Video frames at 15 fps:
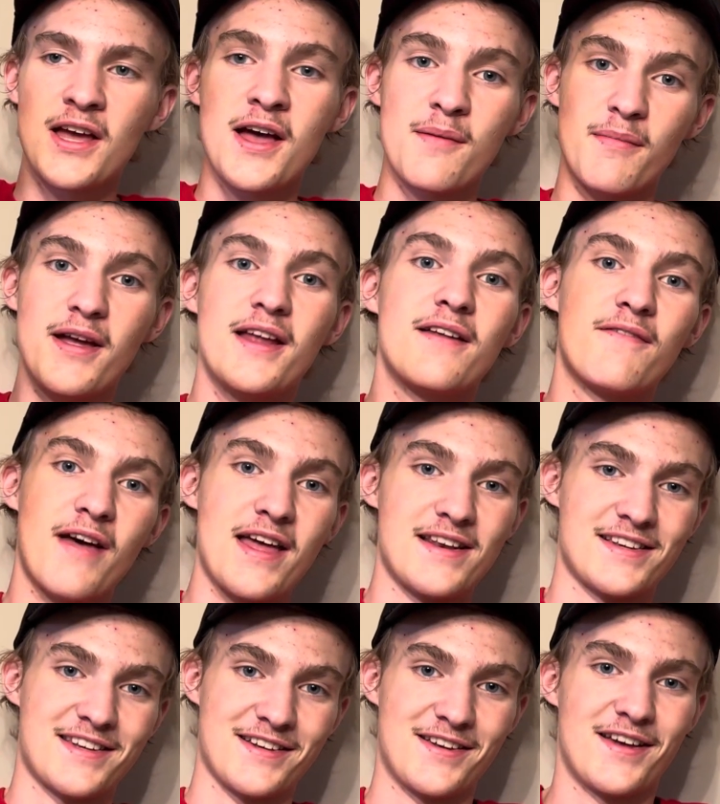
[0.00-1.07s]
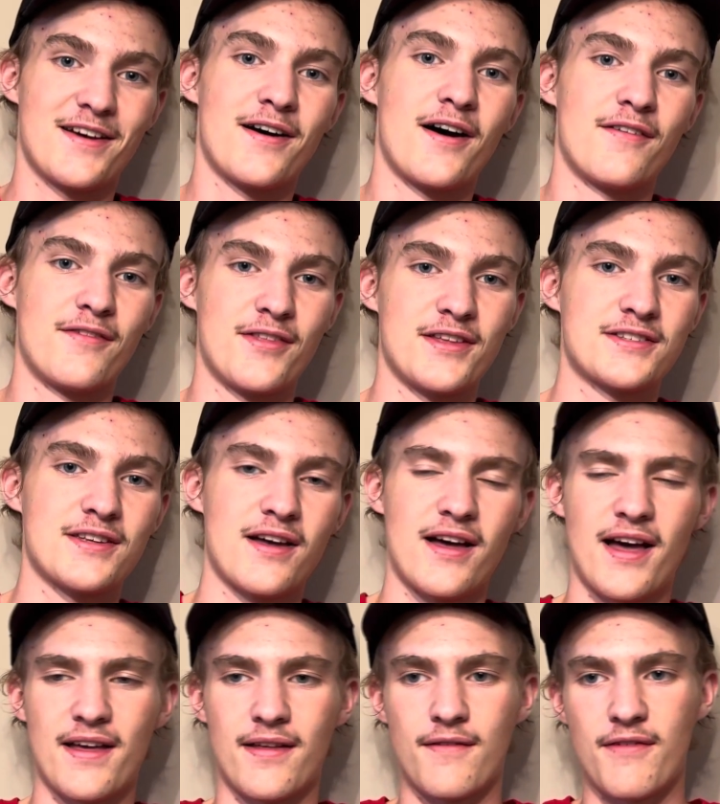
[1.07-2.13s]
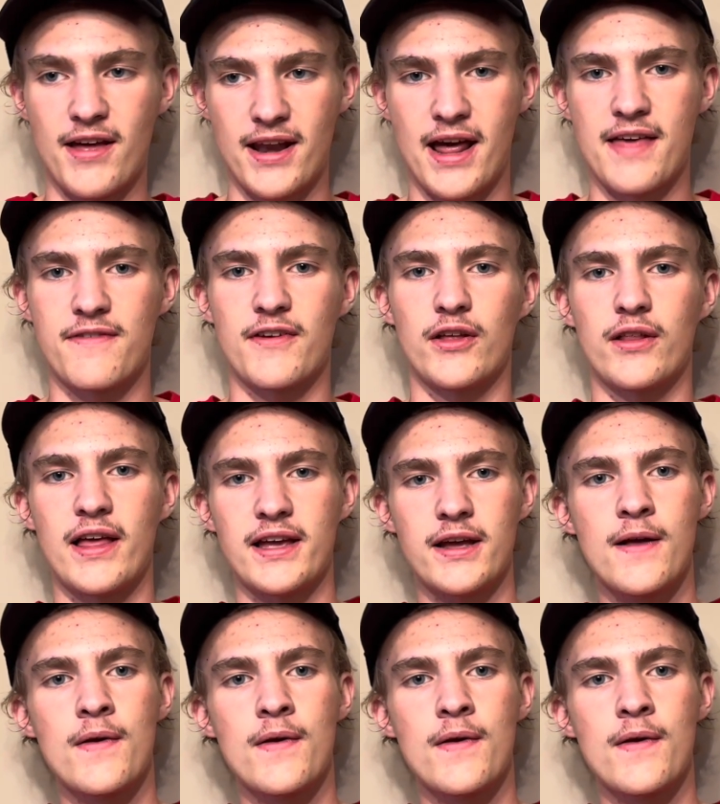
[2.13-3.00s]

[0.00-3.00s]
main event of this event, I feel like.